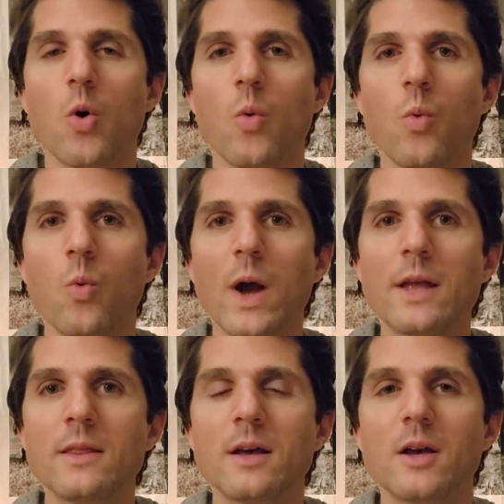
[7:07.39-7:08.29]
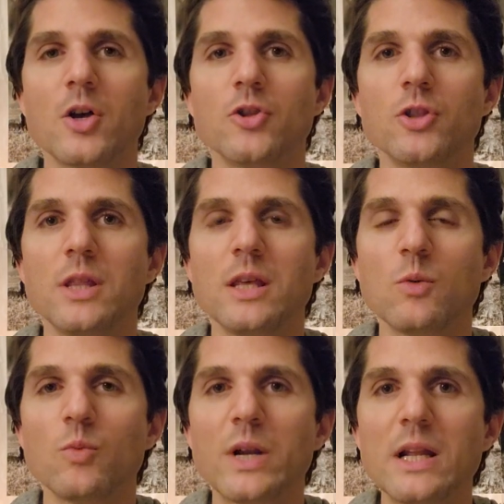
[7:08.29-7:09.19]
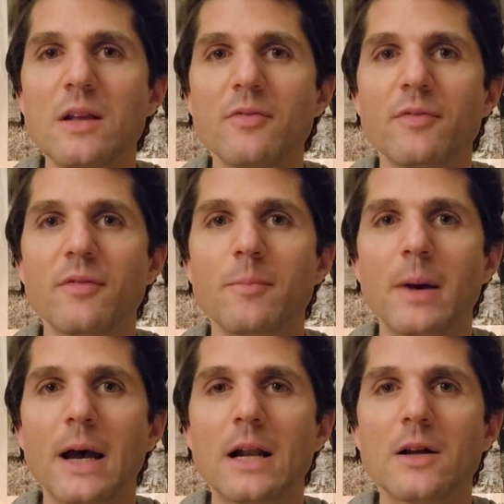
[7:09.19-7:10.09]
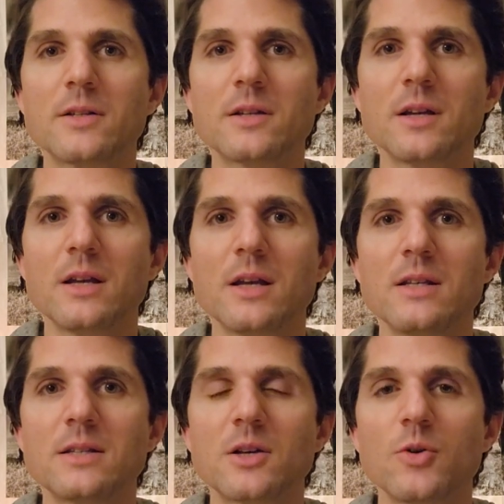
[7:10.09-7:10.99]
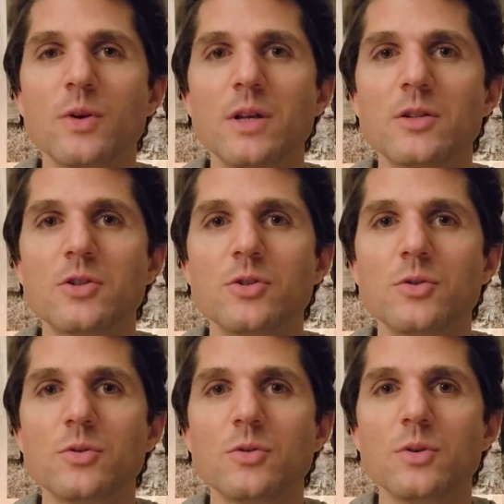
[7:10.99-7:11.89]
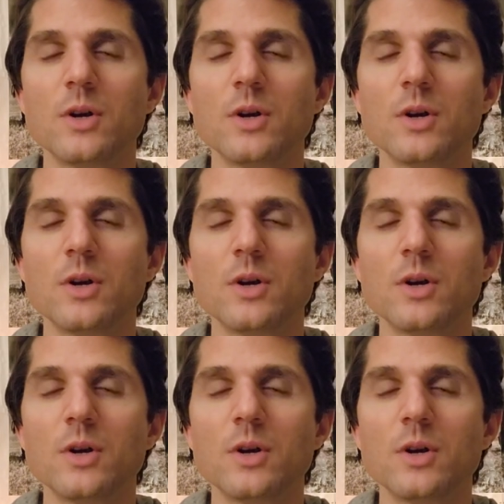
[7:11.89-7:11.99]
when the relief pilot is going to